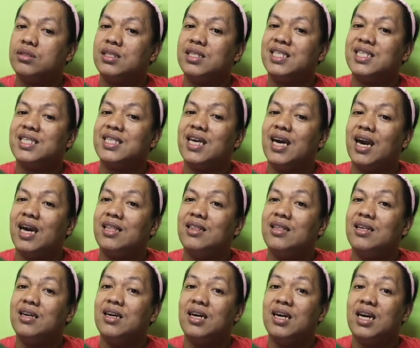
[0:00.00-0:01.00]
Instead,
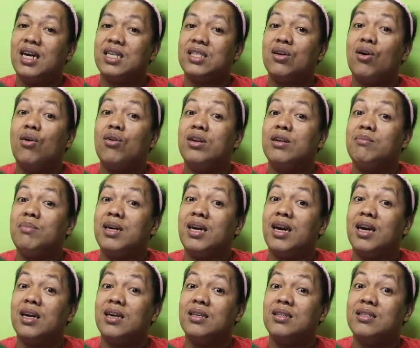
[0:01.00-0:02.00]
it only
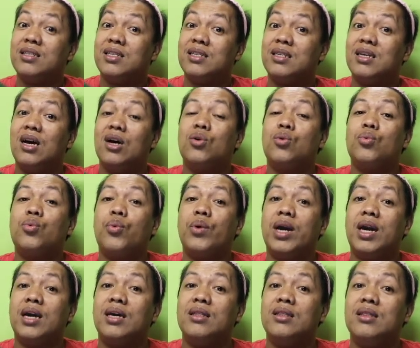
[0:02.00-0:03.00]
begins
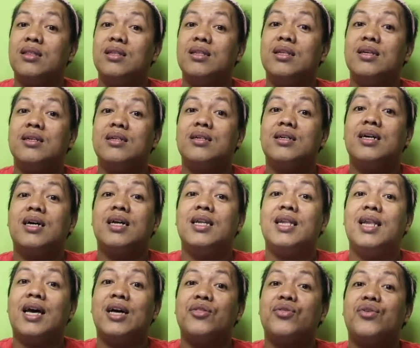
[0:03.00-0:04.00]
with
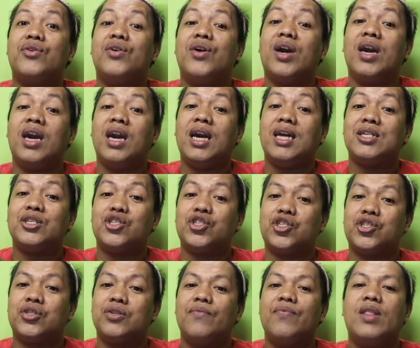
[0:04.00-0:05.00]
letter
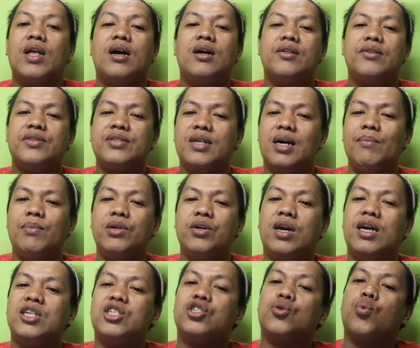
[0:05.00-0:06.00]
H.
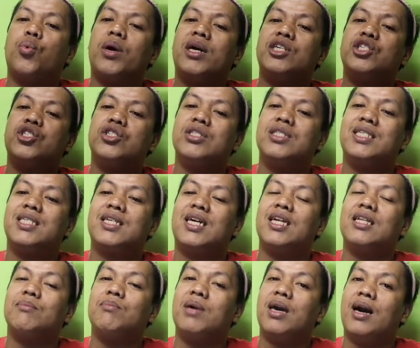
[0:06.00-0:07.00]
WH questions
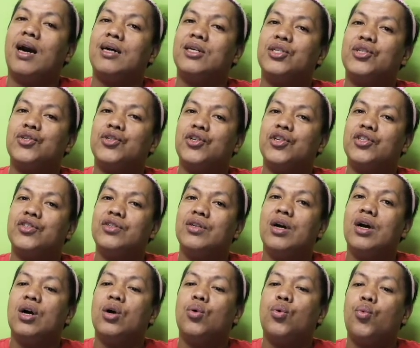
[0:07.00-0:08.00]
cannot be answered
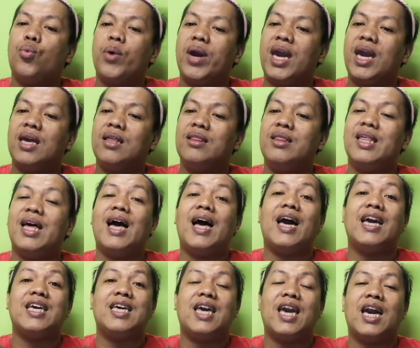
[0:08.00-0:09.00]
with
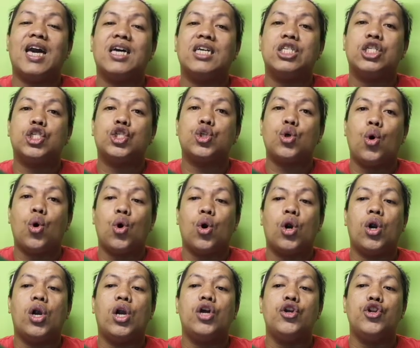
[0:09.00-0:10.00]
a yes
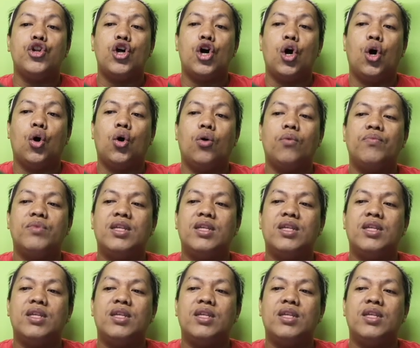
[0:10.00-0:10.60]
or a no.